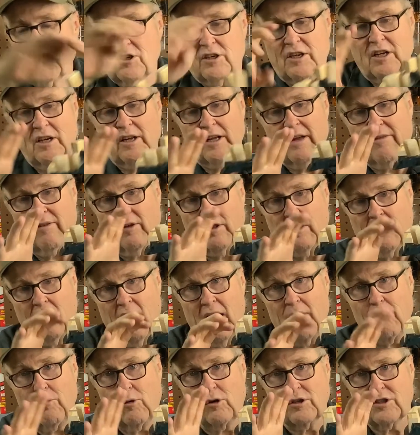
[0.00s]
going to give a
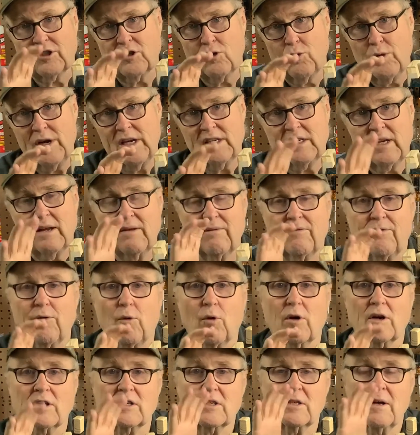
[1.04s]
lot more squeezing
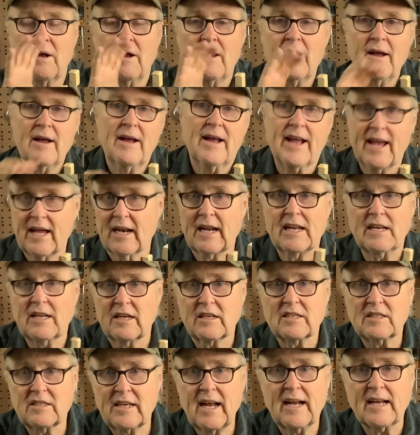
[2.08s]
force. And I did a
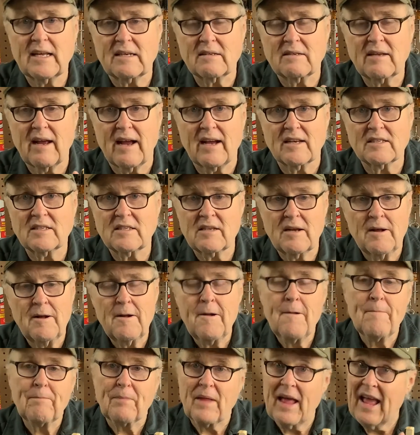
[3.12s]
second test
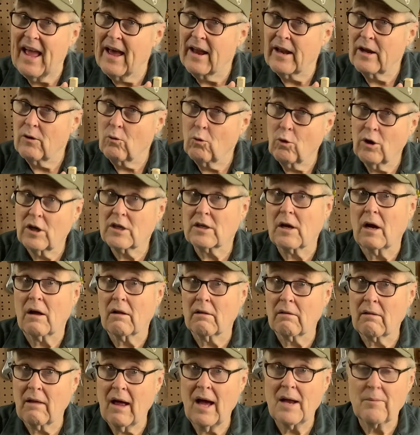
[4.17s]
and it worked a
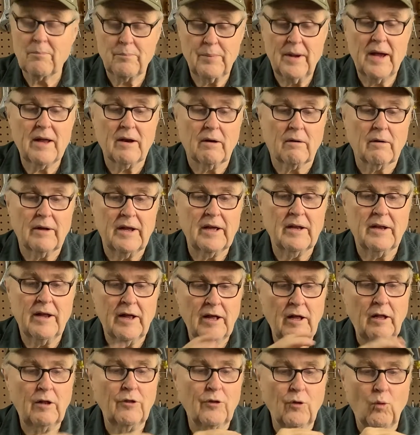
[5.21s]
lot better. It
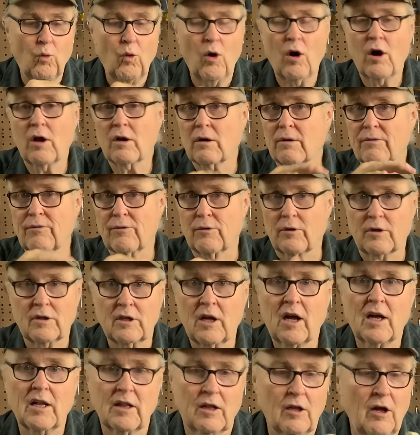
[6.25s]
held the water for a
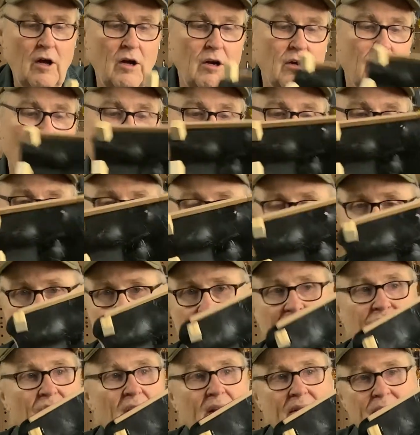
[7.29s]
lot longer, but
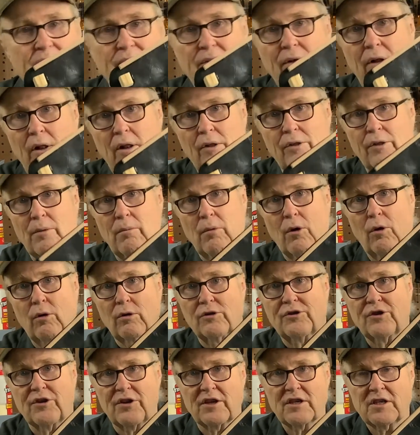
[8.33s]
as I filled the mold
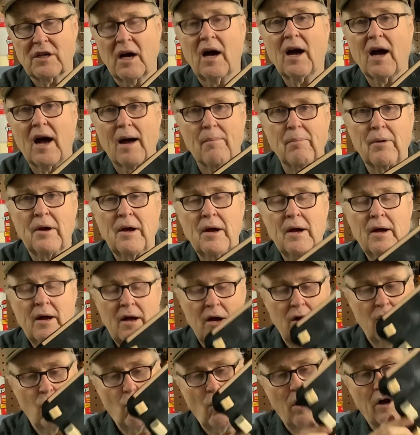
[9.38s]
to the top,
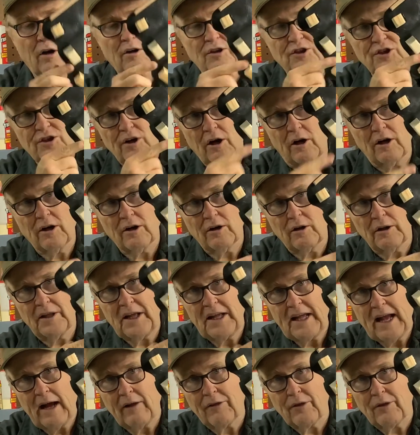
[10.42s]
water started to leak out the